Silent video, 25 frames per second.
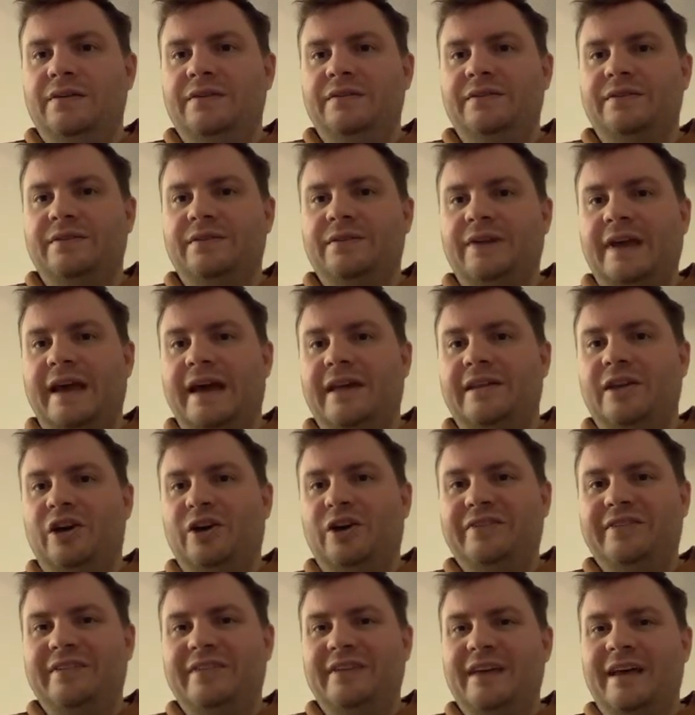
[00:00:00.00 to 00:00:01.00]
So yeah,
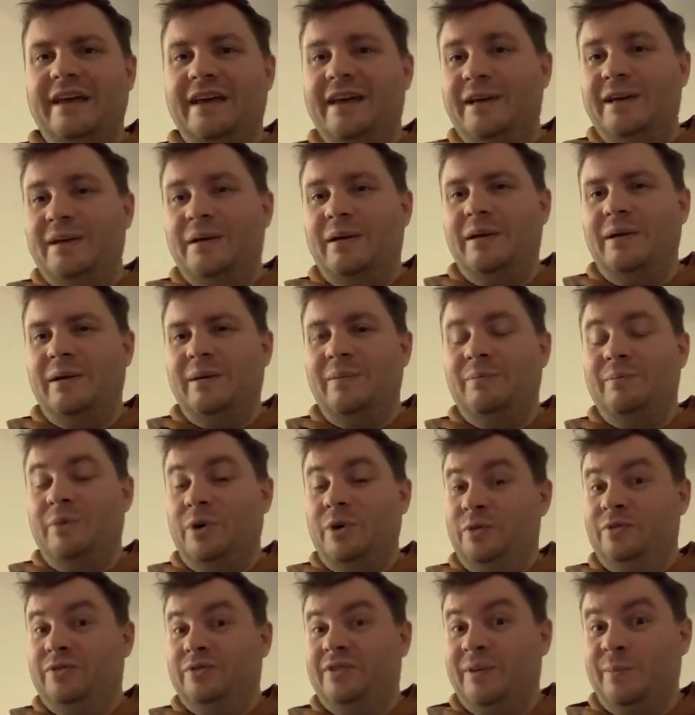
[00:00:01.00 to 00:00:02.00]
not the
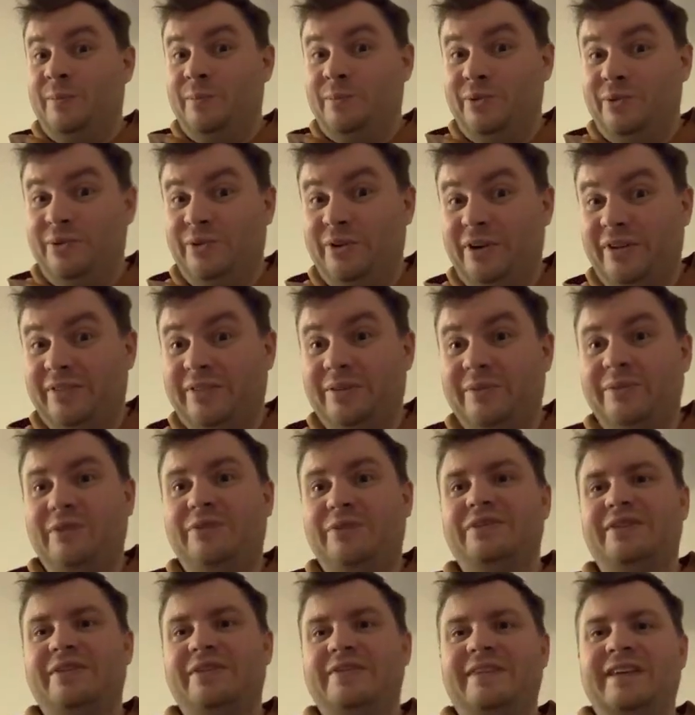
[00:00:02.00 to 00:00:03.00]
most impressive
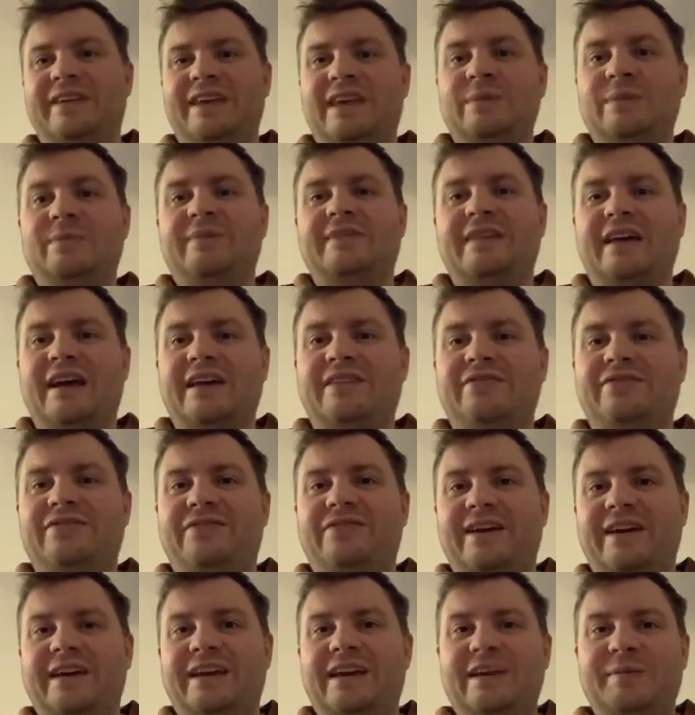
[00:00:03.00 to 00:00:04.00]
of the teams, I
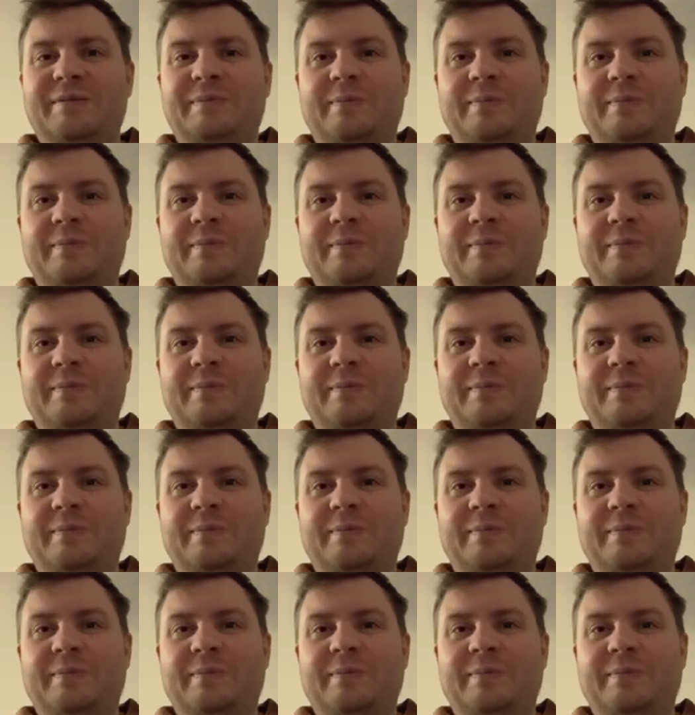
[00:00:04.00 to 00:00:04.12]
think,